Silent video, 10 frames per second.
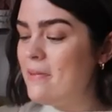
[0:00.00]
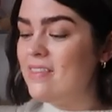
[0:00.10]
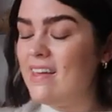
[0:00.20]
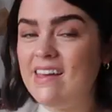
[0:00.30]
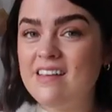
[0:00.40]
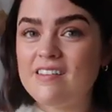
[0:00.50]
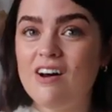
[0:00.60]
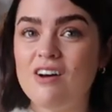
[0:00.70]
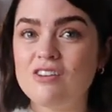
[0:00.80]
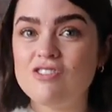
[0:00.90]
But these
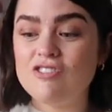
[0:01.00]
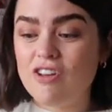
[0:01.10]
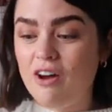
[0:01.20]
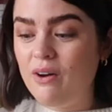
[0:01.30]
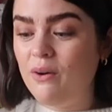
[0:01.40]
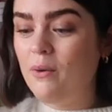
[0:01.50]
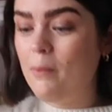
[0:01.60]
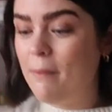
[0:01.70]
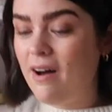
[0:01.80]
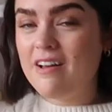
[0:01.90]
are so
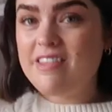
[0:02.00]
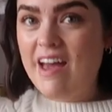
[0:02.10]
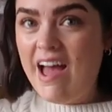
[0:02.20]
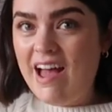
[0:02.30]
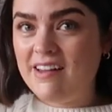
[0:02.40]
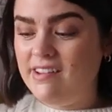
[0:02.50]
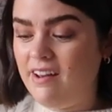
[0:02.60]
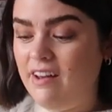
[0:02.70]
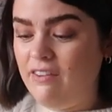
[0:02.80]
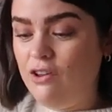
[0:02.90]
much
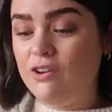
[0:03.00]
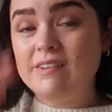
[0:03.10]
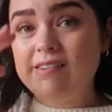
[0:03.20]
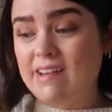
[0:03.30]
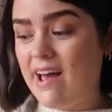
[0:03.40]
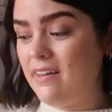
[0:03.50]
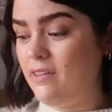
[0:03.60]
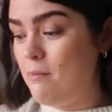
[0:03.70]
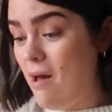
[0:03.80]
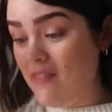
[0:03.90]
handier if you can stack
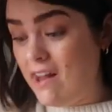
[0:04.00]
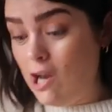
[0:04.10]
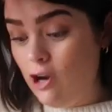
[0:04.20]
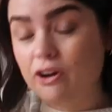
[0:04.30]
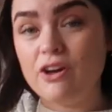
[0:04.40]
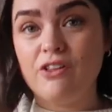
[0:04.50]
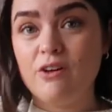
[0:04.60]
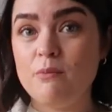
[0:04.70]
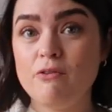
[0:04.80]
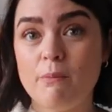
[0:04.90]
them and then look at
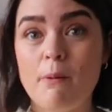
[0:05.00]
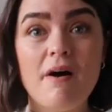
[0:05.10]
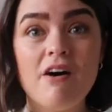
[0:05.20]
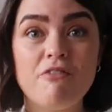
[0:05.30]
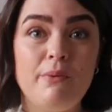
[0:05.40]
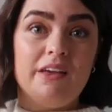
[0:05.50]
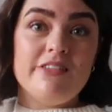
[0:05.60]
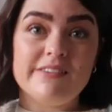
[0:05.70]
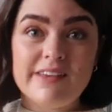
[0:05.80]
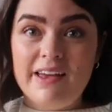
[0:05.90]
them from above, and we can
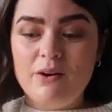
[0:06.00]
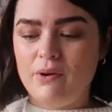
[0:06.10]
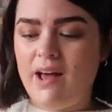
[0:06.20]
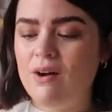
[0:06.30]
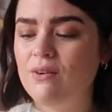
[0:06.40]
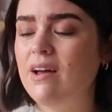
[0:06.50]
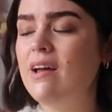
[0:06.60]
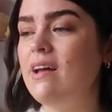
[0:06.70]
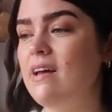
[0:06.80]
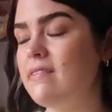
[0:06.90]
just take one out
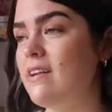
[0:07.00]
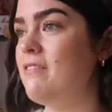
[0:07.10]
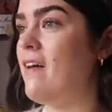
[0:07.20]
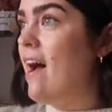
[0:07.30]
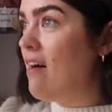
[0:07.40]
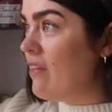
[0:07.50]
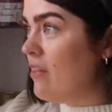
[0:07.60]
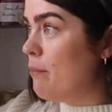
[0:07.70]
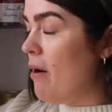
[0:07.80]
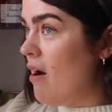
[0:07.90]
instead of having
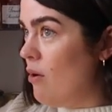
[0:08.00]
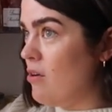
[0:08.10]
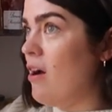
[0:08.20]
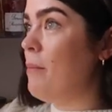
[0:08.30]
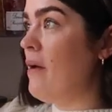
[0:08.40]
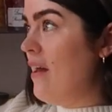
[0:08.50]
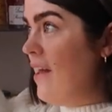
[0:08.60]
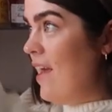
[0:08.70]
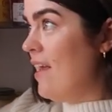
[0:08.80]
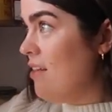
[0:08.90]
them piled up
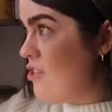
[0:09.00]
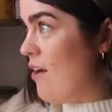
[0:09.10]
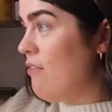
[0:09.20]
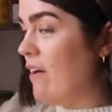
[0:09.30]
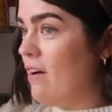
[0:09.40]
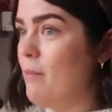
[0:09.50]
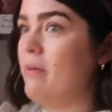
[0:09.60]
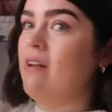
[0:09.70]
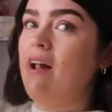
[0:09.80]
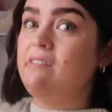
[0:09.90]
in a shelving
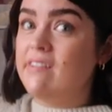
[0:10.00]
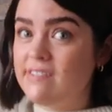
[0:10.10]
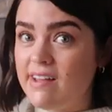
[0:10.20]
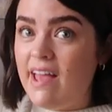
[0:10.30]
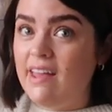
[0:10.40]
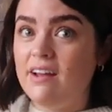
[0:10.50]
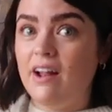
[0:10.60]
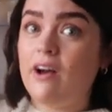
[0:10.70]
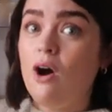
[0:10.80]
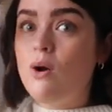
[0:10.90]
cupboard and having to take
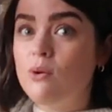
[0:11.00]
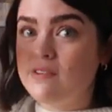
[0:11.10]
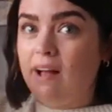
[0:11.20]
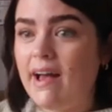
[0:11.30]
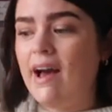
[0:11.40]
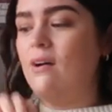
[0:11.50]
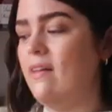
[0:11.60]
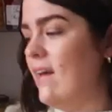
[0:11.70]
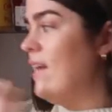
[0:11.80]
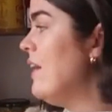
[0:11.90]
like a whole stack out
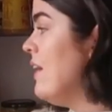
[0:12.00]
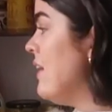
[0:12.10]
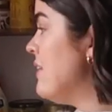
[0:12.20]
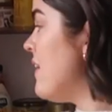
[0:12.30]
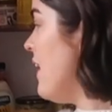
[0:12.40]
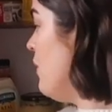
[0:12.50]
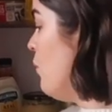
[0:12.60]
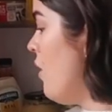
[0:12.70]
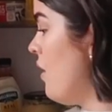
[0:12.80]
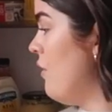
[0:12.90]
and then take
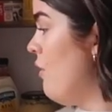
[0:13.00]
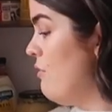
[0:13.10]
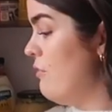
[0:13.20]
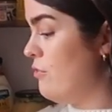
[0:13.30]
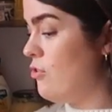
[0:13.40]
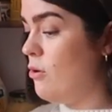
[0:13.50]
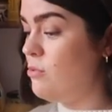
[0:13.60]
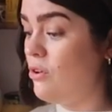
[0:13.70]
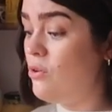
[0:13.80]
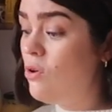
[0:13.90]
one off of the top.
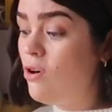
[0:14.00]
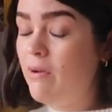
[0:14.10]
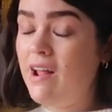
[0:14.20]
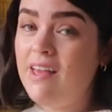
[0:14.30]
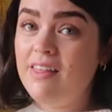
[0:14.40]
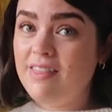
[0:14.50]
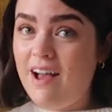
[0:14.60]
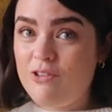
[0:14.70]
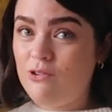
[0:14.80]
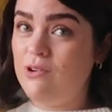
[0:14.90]
So normally
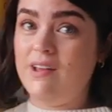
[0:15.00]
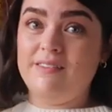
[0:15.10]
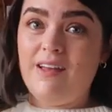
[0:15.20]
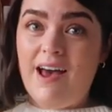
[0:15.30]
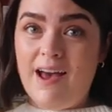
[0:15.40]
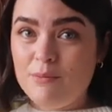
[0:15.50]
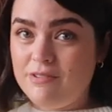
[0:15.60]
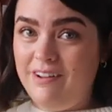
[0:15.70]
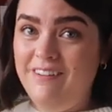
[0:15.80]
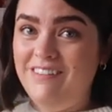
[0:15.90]
that drawer is
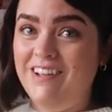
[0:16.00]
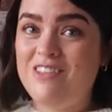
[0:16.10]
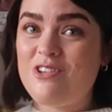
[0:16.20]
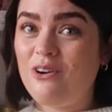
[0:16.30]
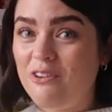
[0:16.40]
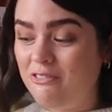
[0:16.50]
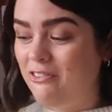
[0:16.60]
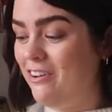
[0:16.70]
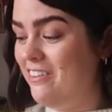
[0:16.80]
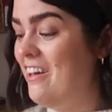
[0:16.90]
absolutely
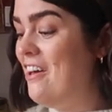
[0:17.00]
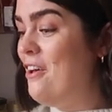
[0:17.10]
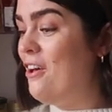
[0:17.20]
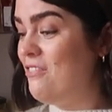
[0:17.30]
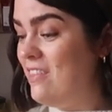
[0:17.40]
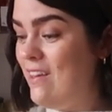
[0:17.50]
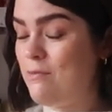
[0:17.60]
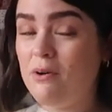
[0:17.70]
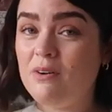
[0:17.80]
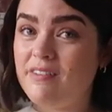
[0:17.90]
chock-a-full of
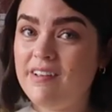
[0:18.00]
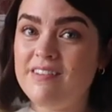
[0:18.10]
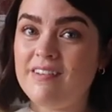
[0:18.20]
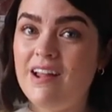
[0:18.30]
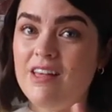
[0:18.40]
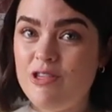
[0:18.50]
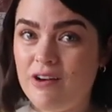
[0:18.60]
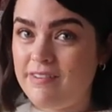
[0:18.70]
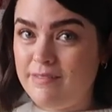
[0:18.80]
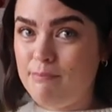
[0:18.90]
these boxes, and it
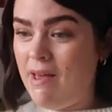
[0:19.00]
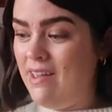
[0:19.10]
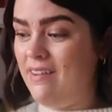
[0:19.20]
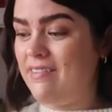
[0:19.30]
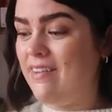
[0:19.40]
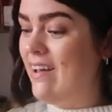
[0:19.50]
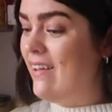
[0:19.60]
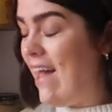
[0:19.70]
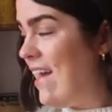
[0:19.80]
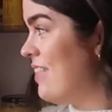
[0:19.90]
just makes
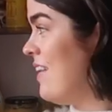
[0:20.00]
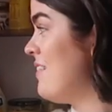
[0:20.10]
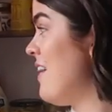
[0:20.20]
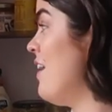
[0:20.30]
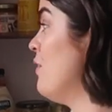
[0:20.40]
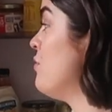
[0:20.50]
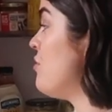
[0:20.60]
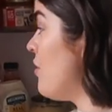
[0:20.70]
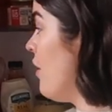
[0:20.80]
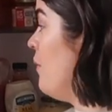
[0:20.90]
getting things out
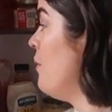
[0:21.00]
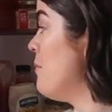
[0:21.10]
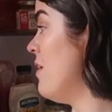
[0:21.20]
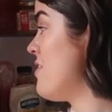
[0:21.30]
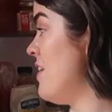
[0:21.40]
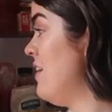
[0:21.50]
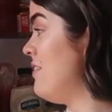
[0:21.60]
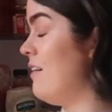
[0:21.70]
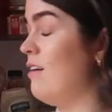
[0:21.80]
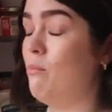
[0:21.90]
so much
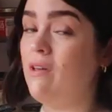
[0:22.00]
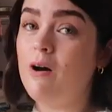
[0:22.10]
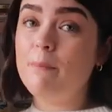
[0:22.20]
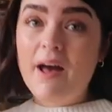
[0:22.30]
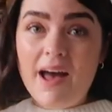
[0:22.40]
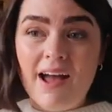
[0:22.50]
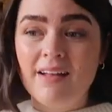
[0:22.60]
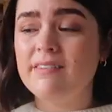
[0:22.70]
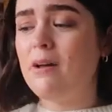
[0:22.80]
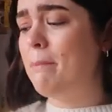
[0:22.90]
easier. And with our
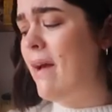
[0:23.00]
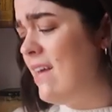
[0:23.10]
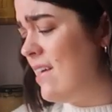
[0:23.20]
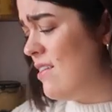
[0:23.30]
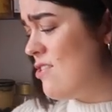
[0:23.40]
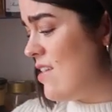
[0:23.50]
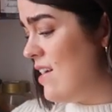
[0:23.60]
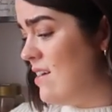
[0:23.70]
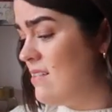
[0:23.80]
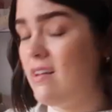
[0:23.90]
pans and our baking
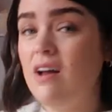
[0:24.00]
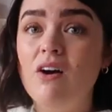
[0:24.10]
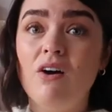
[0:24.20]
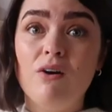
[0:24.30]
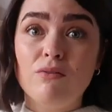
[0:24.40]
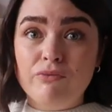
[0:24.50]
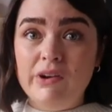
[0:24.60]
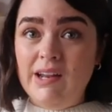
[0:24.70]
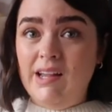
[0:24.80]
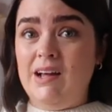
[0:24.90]
sheets, our
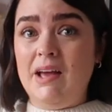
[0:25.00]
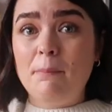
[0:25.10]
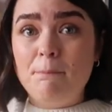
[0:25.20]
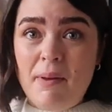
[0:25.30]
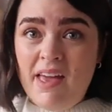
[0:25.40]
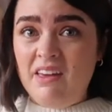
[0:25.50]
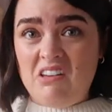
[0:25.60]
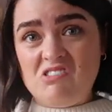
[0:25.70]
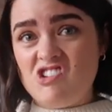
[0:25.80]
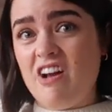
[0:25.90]
really like
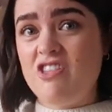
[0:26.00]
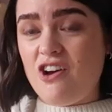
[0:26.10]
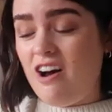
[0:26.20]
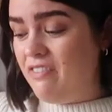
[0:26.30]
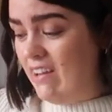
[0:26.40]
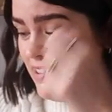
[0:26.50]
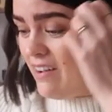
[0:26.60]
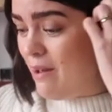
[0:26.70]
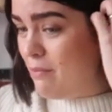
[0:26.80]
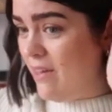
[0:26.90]
big Dutch oveny
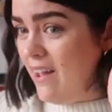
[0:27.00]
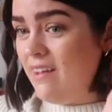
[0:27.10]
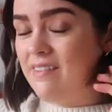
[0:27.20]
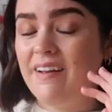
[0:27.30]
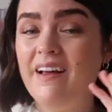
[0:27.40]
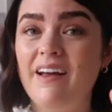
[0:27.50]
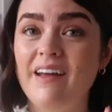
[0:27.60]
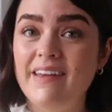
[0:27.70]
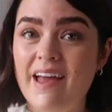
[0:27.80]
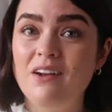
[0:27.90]
type things,
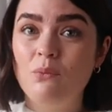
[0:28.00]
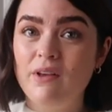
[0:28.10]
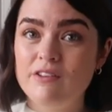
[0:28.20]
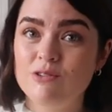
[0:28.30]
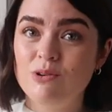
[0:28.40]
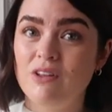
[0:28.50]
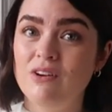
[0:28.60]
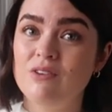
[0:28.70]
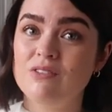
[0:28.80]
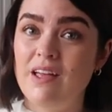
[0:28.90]
again, we store
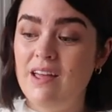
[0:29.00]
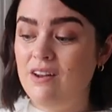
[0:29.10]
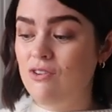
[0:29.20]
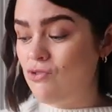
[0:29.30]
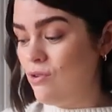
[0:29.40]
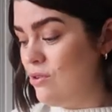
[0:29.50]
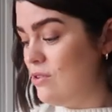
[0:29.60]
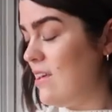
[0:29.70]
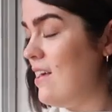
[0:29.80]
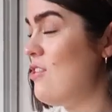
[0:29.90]
those in
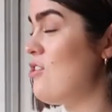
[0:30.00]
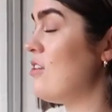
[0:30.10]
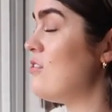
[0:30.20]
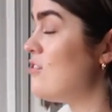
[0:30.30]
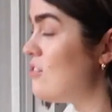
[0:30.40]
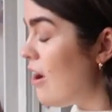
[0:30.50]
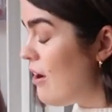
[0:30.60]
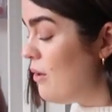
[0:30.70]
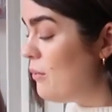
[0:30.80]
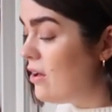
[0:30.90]
drawers. It is just
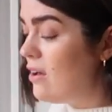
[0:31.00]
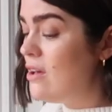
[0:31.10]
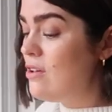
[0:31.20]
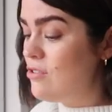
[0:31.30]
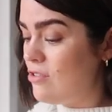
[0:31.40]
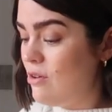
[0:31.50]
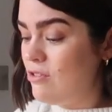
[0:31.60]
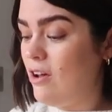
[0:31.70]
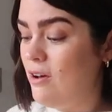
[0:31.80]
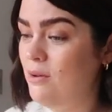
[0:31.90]
so, so,
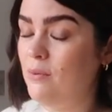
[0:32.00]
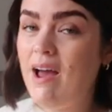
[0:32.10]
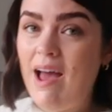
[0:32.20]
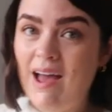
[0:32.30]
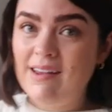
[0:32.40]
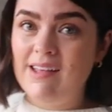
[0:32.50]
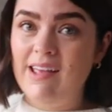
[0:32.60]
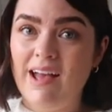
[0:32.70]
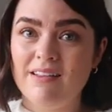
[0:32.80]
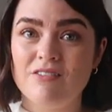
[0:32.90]
so
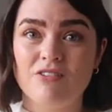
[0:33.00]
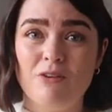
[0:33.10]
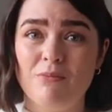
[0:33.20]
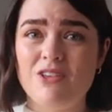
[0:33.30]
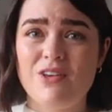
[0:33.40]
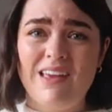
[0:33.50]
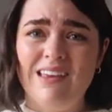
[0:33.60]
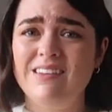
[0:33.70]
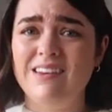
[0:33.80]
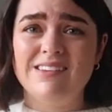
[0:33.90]
handy and so much
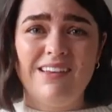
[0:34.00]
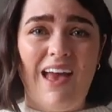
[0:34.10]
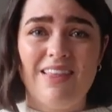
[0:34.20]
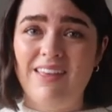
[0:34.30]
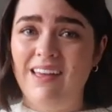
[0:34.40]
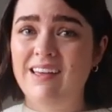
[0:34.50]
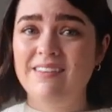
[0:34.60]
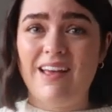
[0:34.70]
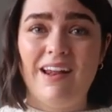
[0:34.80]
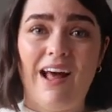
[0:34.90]
easier to get
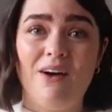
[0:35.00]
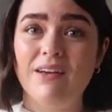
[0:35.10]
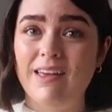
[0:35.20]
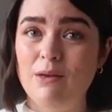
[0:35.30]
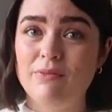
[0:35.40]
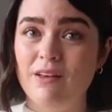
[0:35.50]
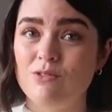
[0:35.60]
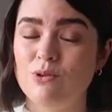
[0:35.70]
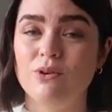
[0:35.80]
things in and out and keep things